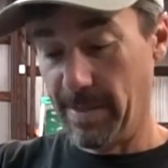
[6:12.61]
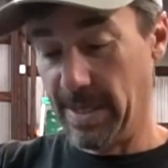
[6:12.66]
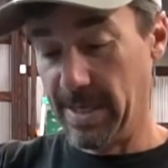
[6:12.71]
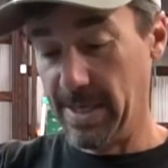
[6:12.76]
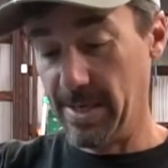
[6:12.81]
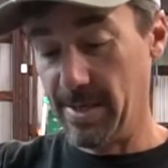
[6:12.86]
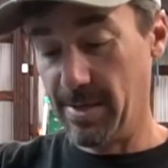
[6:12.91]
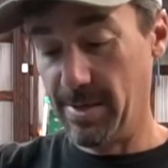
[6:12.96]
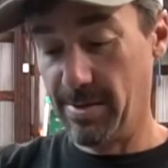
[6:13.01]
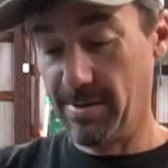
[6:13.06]

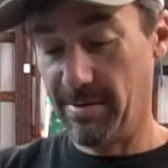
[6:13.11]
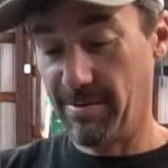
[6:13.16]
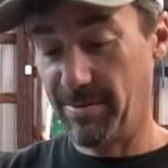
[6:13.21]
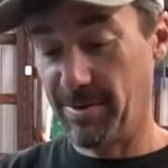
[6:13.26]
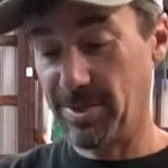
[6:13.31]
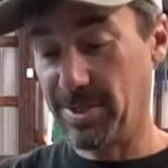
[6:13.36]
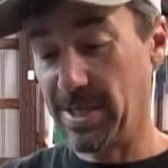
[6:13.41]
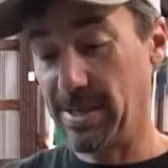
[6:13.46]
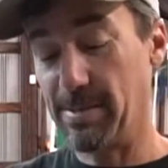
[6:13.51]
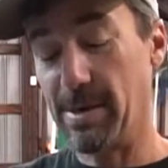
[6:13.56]
here, the
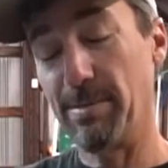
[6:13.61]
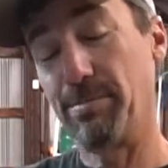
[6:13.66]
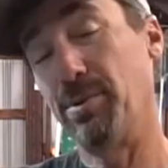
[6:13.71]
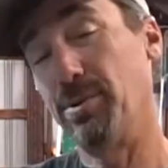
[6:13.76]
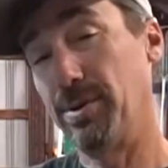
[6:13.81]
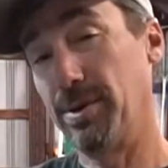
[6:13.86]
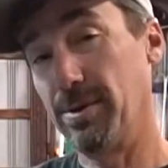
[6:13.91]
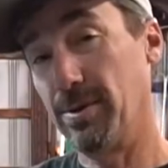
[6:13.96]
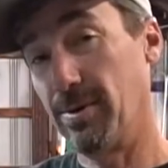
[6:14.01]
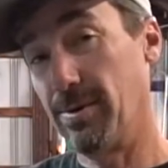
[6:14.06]
first time I
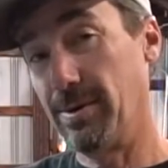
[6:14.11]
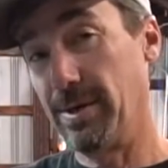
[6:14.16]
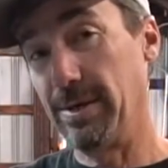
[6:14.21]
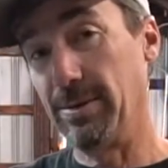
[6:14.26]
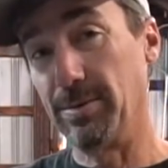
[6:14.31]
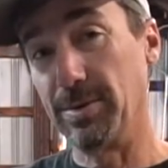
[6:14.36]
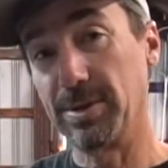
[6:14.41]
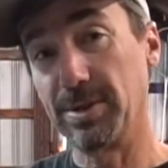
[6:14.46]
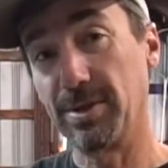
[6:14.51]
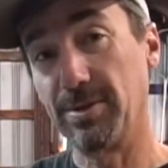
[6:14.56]
put it on,
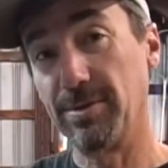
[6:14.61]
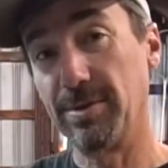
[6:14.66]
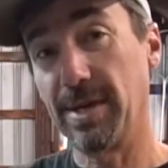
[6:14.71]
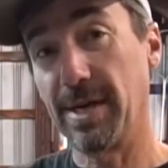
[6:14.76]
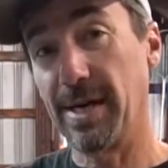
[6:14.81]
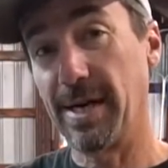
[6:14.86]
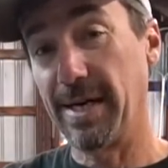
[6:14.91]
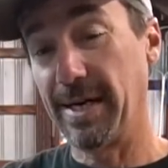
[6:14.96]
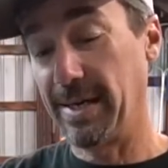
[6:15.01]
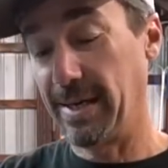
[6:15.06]
it was so
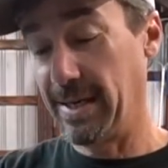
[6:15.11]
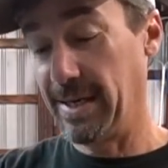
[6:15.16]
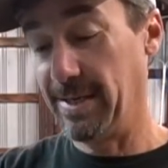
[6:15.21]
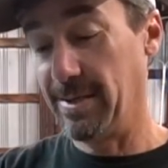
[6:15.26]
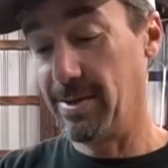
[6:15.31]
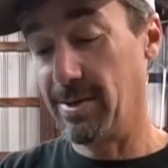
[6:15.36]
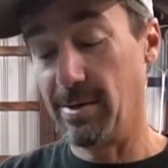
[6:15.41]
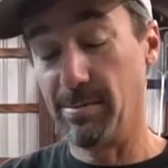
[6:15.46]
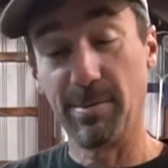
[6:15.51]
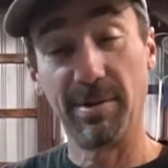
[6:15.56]
tight
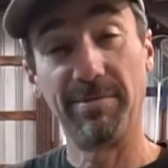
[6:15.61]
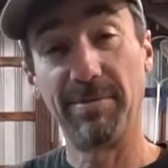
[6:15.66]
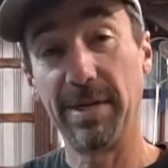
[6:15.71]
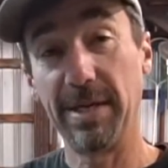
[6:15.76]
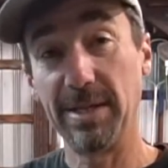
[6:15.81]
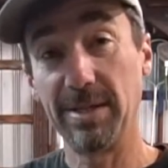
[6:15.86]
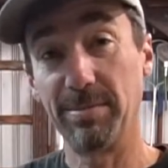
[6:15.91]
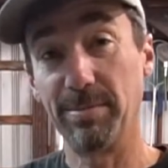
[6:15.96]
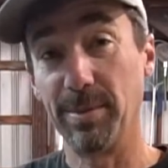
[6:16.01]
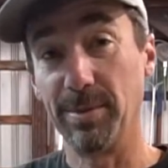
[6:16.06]
it turned my
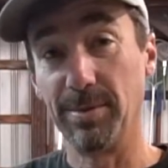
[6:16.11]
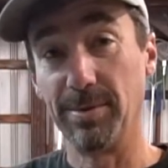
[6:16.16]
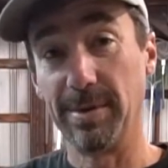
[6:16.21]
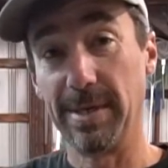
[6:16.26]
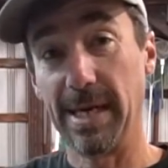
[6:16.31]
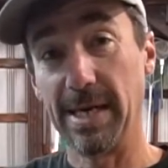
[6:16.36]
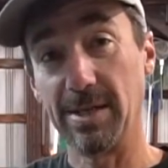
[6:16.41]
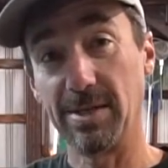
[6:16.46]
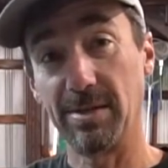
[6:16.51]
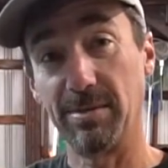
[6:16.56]
face blue,
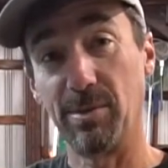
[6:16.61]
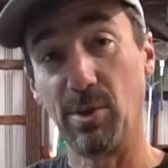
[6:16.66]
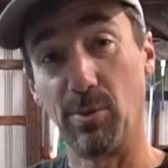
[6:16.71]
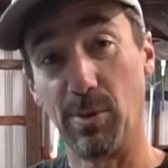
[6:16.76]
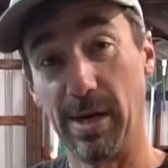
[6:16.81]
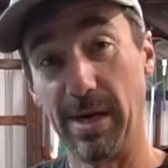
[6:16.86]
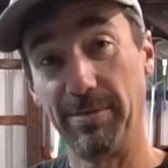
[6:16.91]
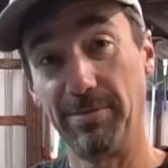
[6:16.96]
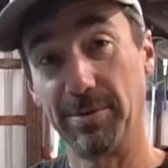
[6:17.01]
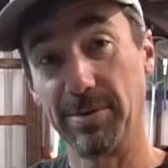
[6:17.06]
and actually my
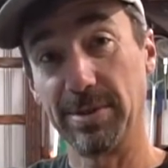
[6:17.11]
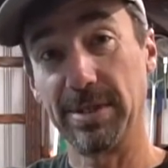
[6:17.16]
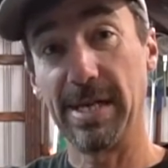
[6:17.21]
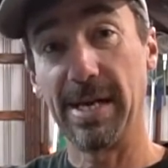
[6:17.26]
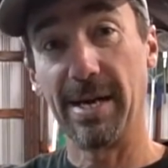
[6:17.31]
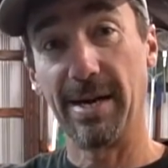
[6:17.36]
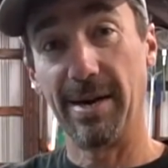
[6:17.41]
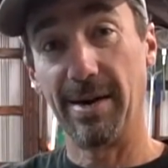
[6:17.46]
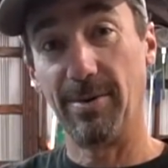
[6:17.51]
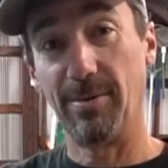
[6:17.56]
wife was
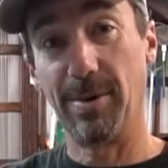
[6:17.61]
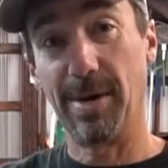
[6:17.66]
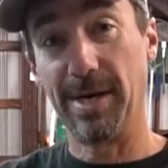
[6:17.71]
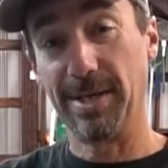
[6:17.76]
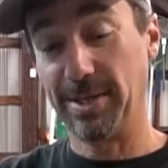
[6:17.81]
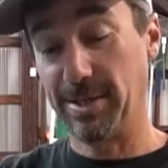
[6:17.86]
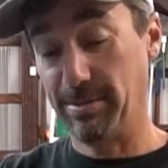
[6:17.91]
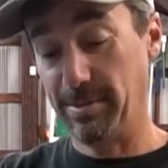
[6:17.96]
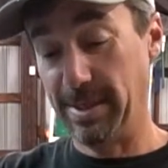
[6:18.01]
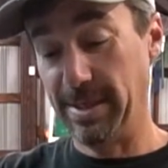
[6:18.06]
standing there
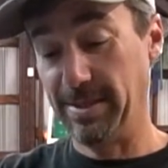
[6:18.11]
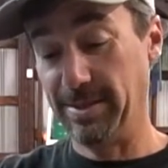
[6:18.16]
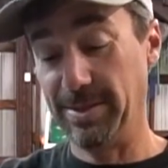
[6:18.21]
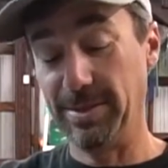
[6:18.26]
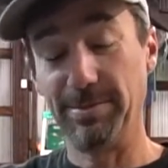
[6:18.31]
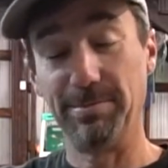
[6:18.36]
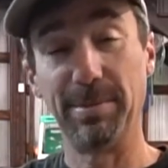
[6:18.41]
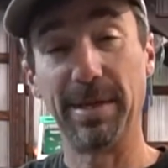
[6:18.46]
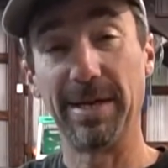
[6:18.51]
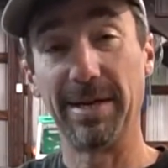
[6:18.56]
watching me and
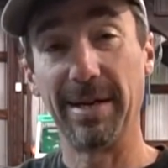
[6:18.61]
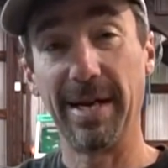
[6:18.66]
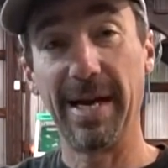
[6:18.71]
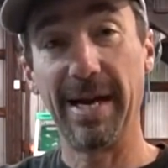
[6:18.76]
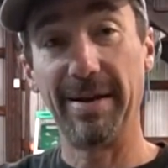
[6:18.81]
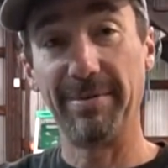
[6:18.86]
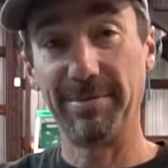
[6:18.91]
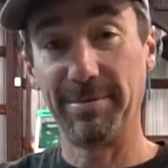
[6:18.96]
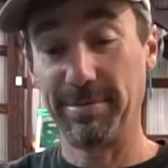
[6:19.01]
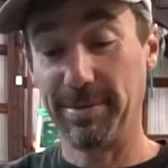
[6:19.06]
she about
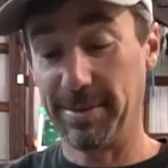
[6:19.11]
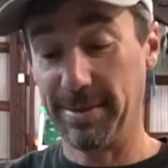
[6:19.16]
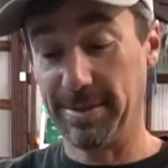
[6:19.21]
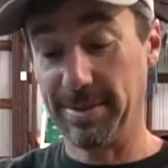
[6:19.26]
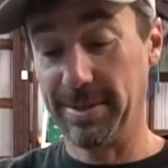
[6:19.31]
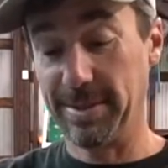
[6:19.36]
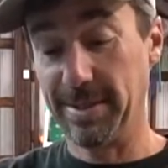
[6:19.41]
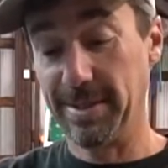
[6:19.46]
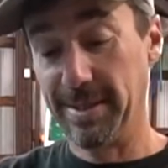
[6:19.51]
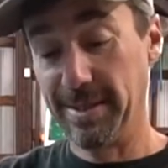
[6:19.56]
laughed,
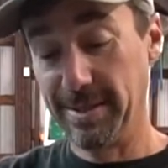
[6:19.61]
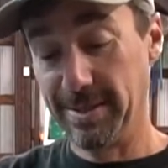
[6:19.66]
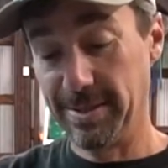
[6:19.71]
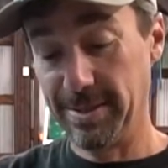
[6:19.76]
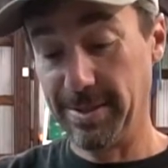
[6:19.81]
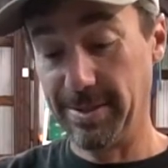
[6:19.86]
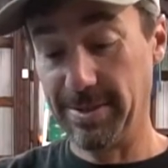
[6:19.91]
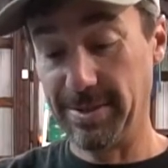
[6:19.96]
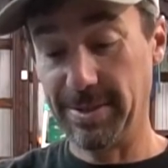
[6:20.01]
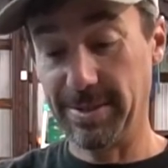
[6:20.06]
because
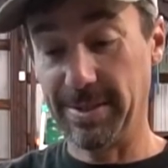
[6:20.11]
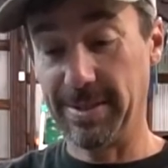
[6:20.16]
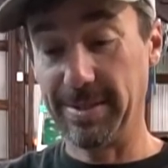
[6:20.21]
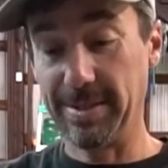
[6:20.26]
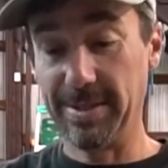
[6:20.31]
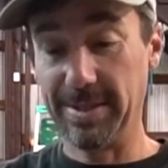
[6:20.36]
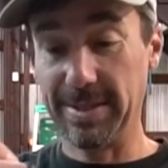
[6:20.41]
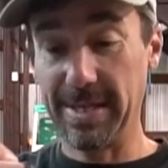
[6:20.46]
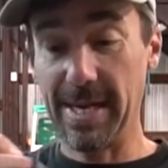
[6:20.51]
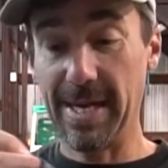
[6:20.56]
seriously,
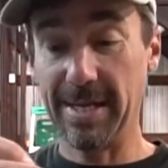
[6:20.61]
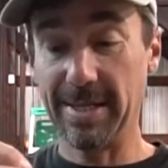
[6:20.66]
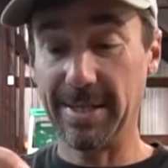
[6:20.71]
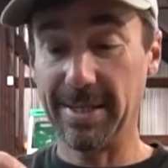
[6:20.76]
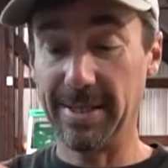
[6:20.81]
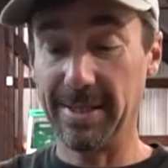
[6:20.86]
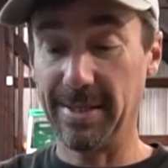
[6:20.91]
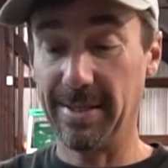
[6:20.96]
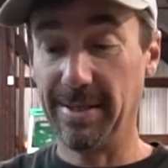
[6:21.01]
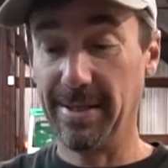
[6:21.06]
this
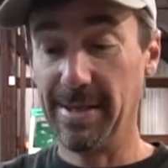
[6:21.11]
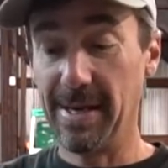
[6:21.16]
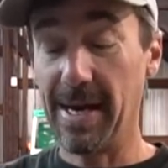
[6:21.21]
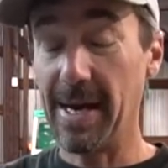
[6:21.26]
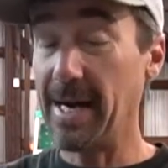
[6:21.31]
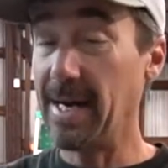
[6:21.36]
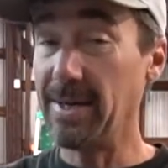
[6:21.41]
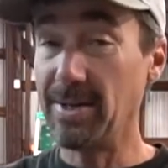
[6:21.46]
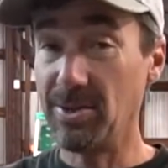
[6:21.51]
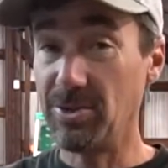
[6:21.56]
gasket,
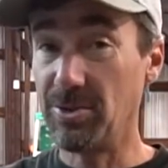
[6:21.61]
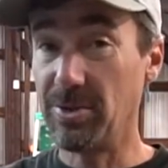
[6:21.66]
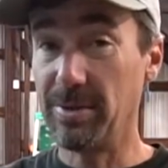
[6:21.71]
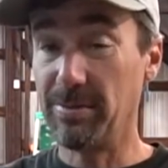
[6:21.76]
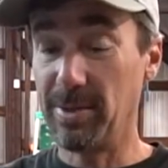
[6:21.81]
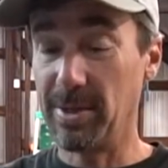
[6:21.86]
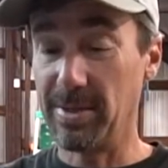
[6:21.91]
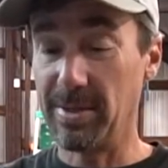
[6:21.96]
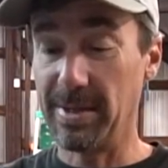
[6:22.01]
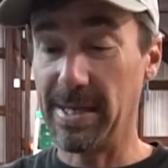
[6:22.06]
I had to
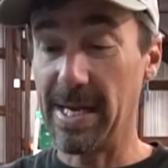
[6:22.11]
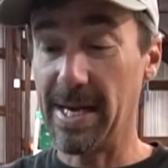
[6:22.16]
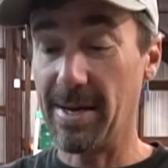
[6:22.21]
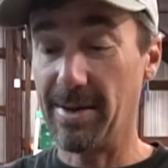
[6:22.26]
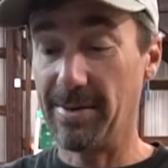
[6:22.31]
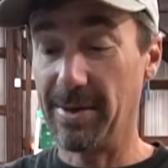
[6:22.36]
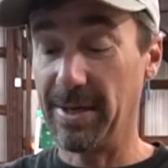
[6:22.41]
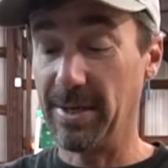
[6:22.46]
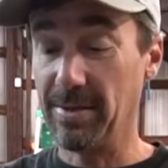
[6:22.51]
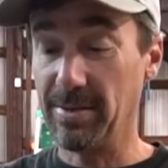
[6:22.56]
trim it
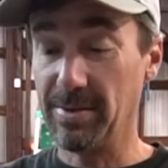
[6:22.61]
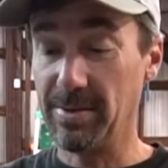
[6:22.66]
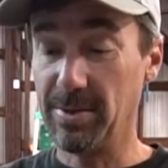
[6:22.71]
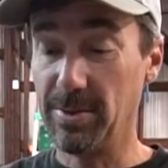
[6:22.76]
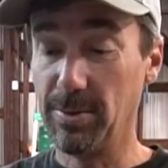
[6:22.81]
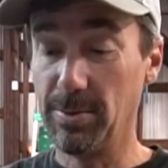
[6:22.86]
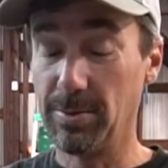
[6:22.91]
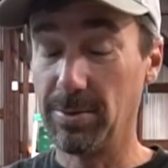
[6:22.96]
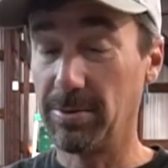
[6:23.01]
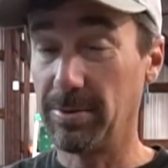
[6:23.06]
down like
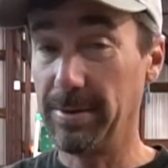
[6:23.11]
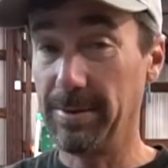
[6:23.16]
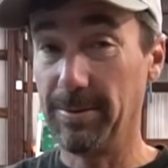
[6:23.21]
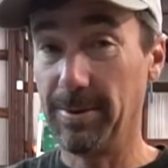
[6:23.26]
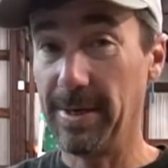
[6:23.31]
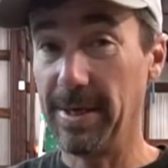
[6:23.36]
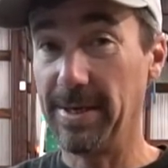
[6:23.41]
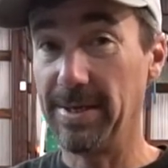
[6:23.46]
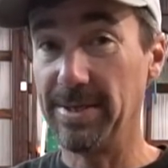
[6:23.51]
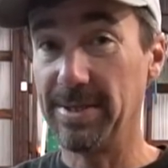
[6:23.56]
2 or 3
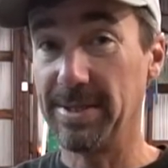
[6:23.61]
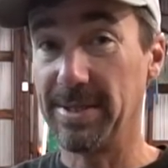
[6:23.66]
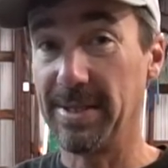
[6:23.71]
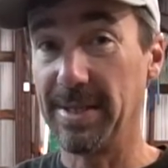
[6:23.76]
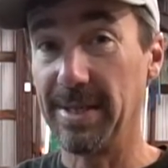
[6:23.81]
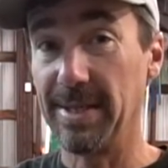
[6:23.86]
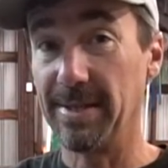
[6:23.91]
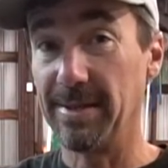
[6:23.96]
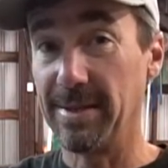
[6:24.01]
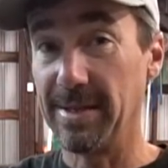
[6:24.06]
rings to
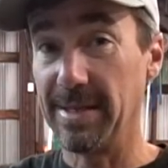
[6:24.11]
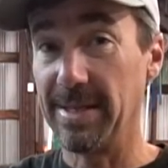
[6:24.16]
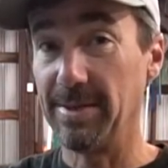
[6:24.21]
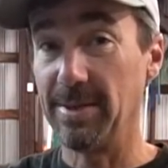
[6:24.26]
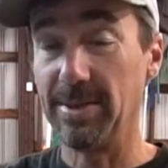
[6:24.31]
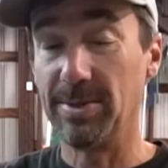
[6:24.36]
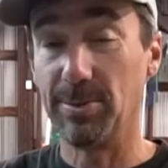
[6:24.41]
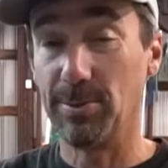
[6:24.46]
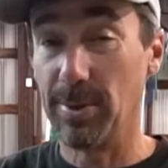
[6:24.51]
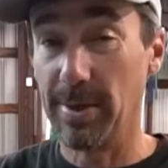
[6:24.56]
get
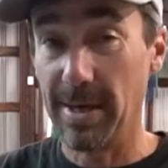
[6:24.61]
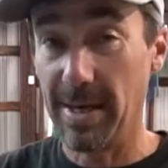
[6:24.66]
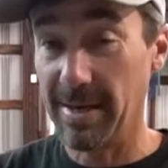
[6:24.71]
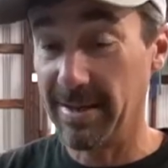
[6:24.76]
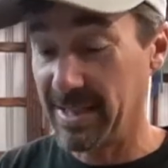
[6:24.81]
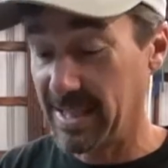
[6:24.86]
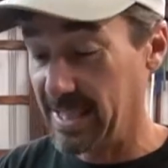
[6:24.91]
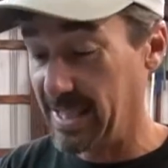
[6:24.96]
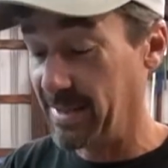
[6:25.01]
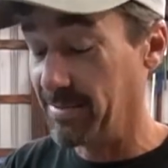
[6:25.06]
it to where
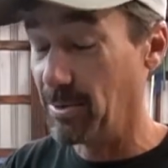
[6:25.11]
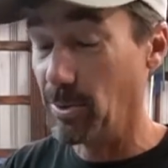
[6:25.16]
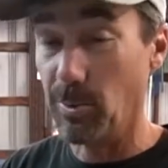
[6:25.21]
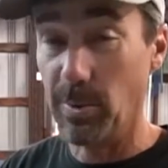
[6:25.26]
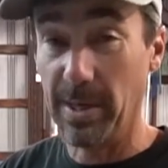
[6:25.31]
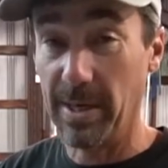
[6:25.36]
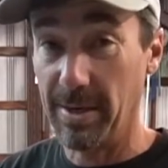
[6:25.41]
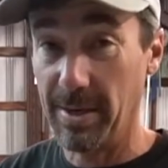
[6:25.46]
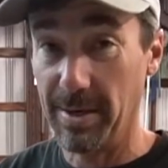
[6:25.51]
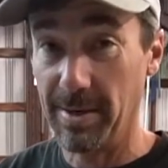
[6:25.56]
I could even
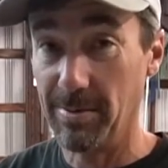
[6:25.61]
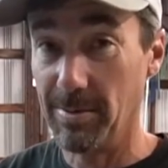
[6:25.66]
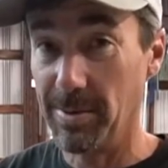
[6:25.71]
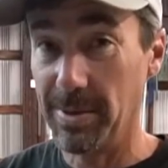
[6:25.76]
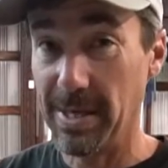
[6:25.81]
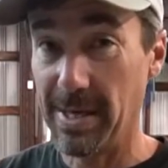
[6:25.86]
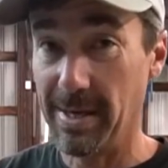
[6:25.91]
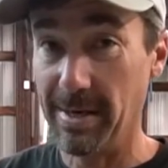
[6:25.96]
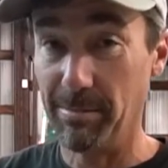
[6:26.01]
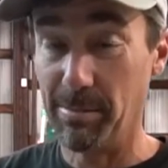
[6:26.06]
wear it
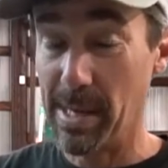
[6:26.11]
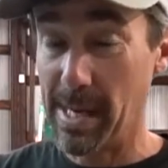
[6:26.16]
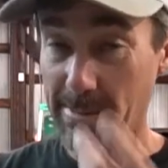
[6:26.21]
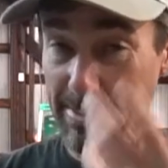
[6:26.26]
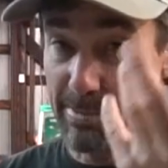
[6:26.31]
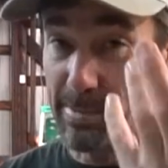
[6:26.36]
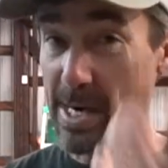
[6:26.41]
without it popping